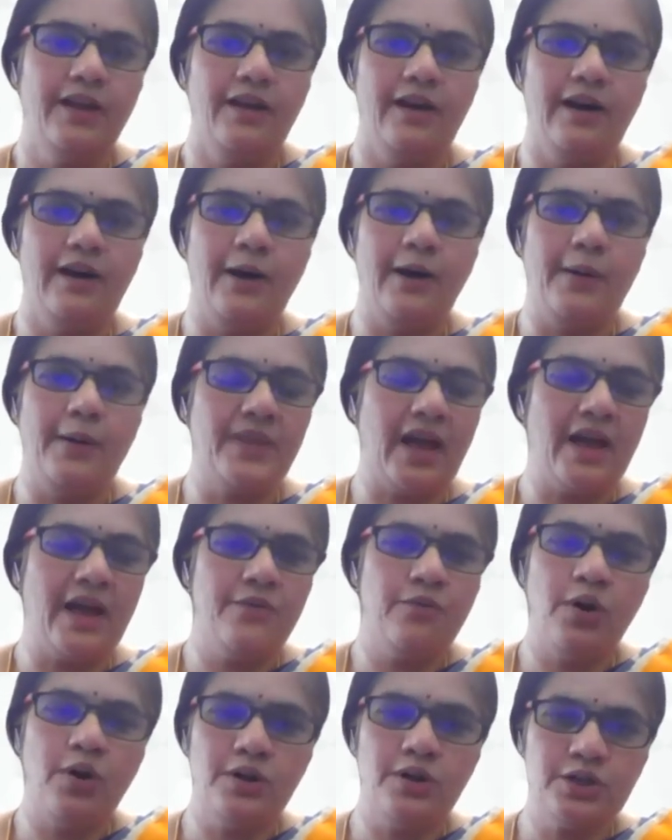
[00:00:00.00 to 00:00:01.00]
I
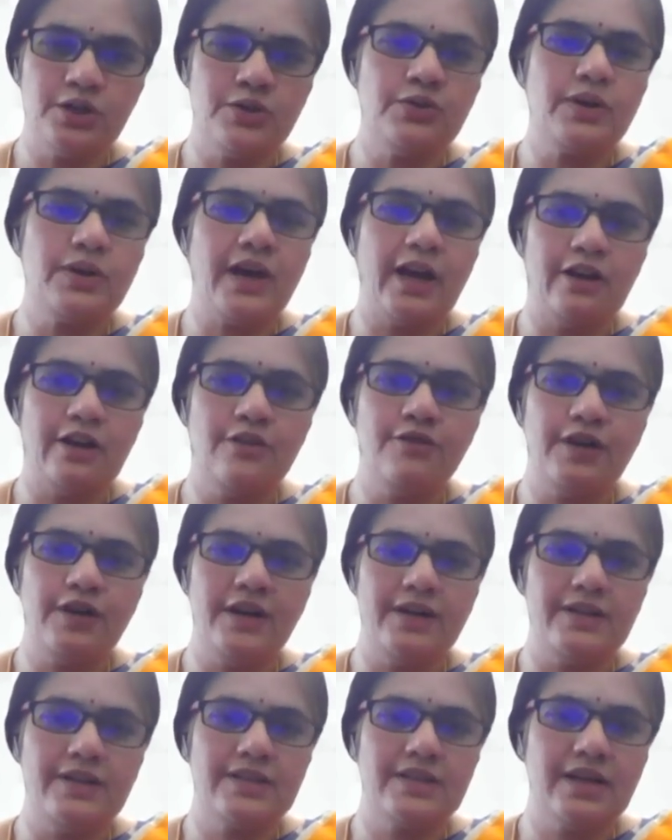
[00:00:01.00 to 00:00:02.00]
wanted to kind of
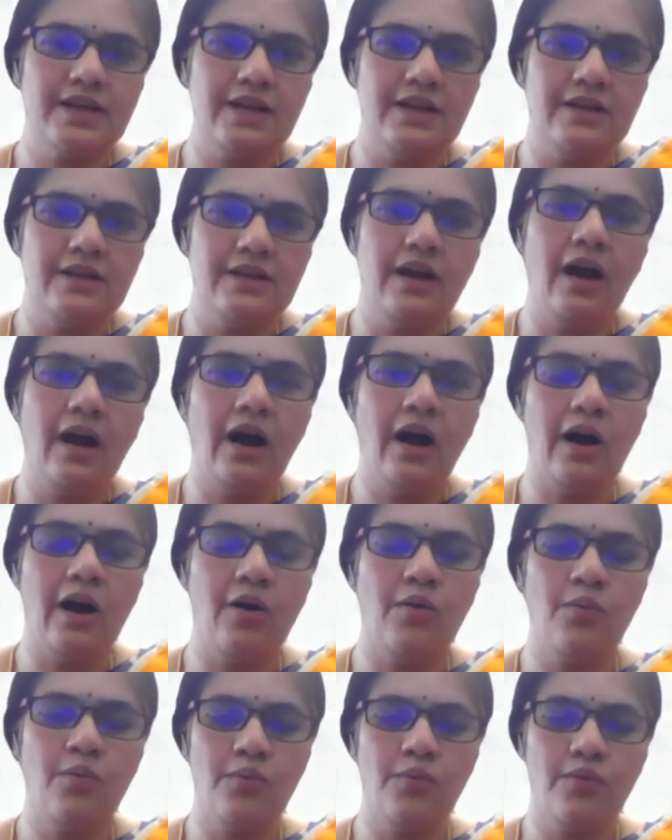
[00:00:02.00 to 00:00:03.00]
understand
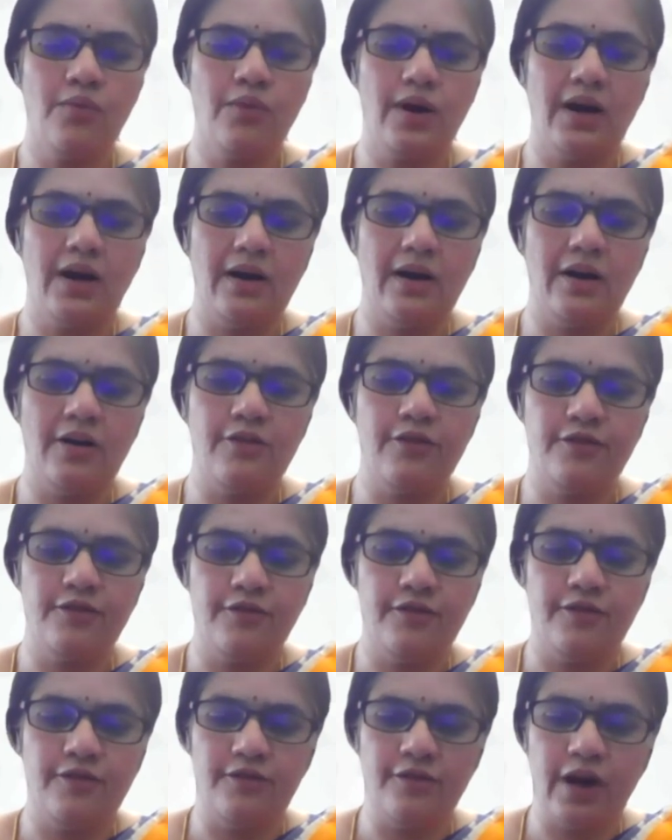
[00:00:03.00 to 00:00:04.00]
how
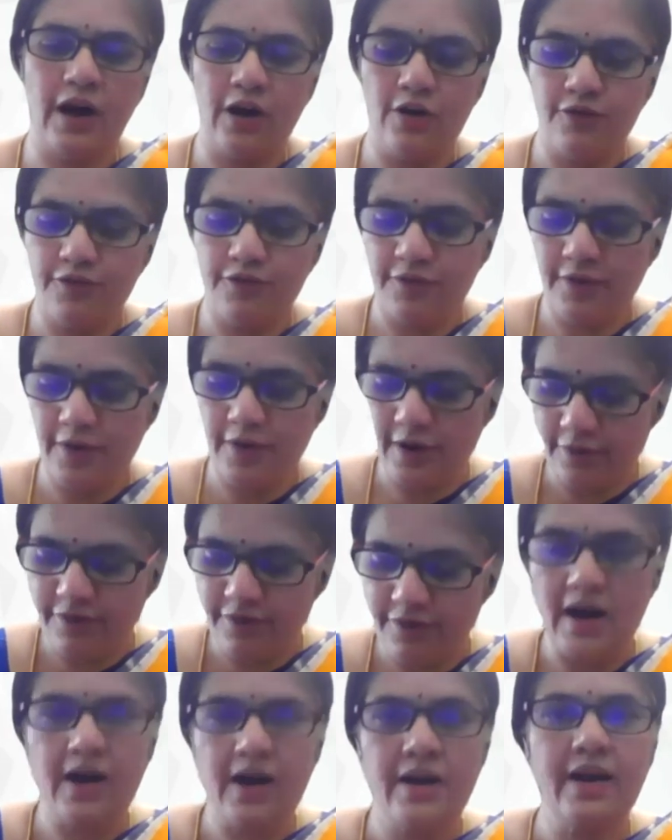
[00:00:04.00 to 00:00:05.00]

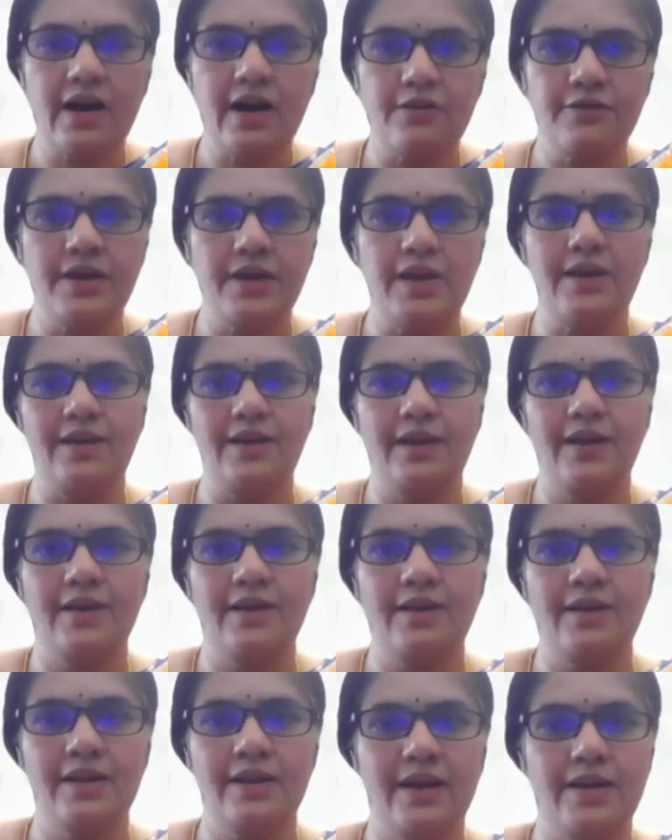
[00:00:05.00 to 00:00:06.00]
far are we
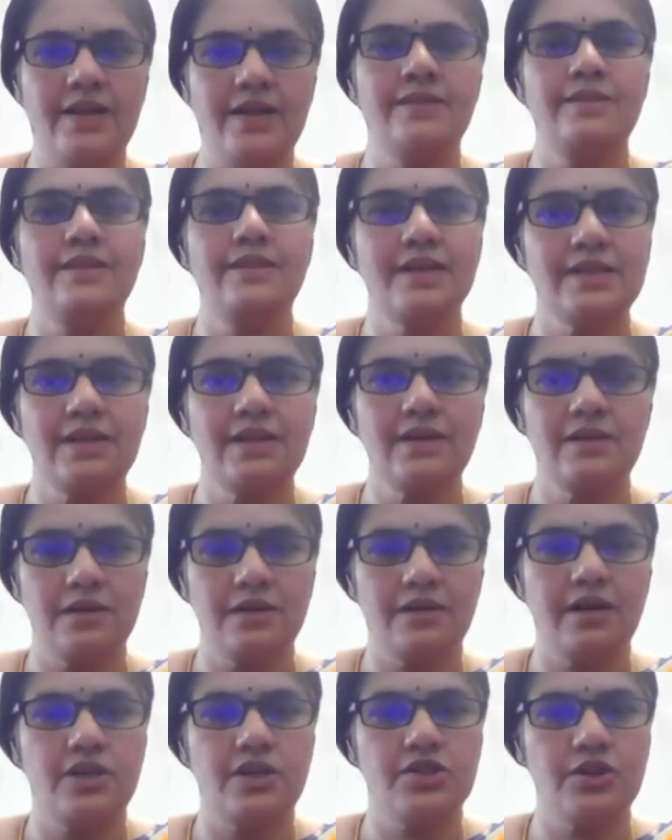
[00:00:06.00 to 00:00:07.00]
in getting this
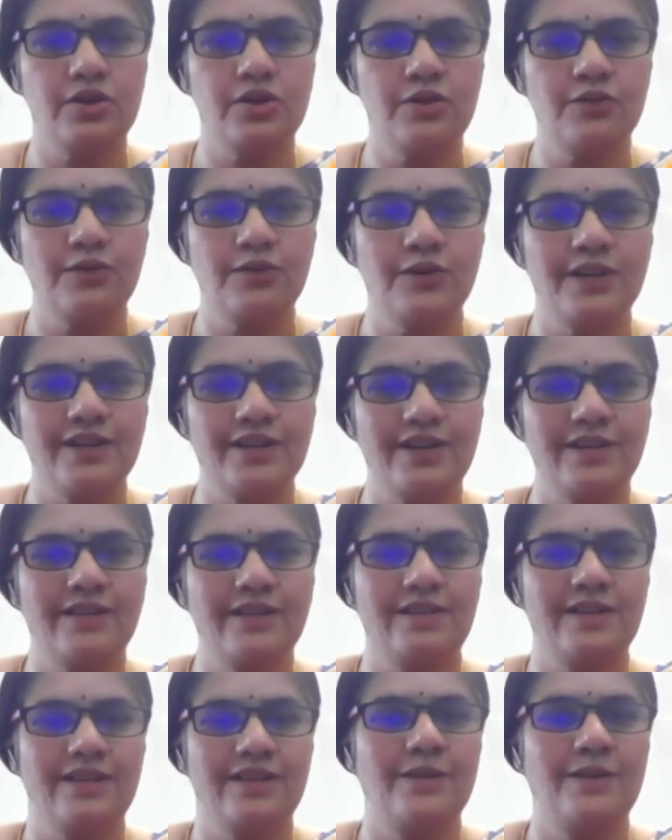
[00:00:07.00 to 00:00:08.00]
integration to work
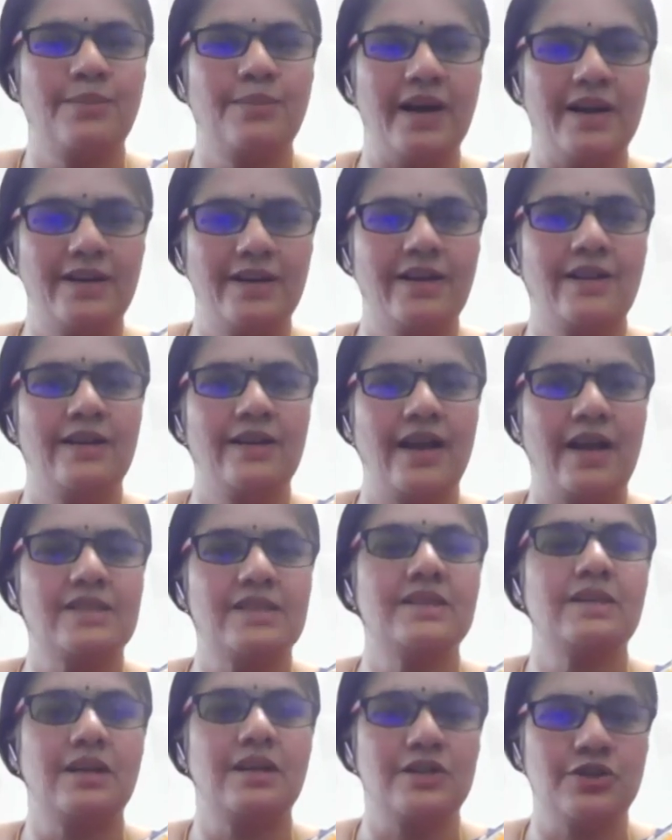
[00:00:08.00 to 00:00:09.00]
in the back end
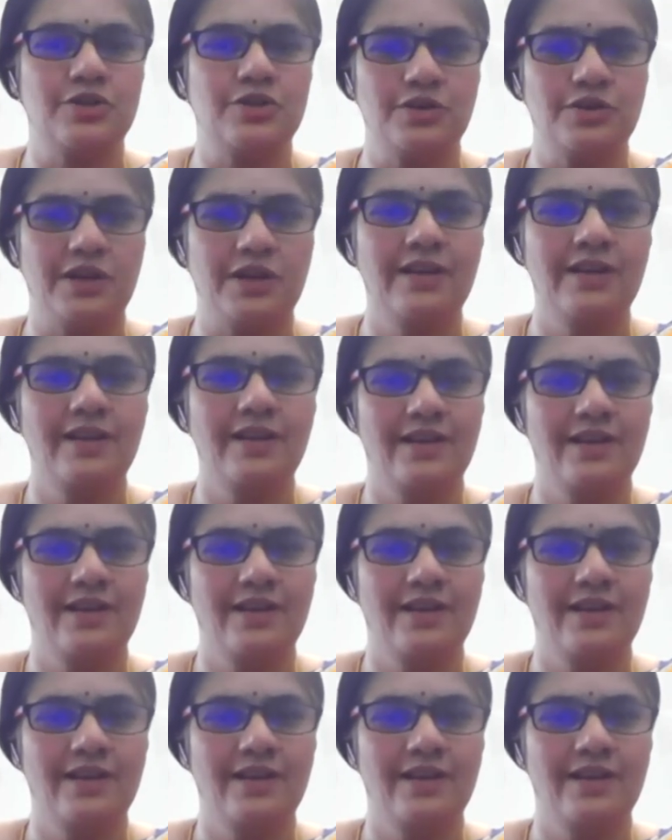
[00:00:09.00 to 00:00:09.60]
as a country?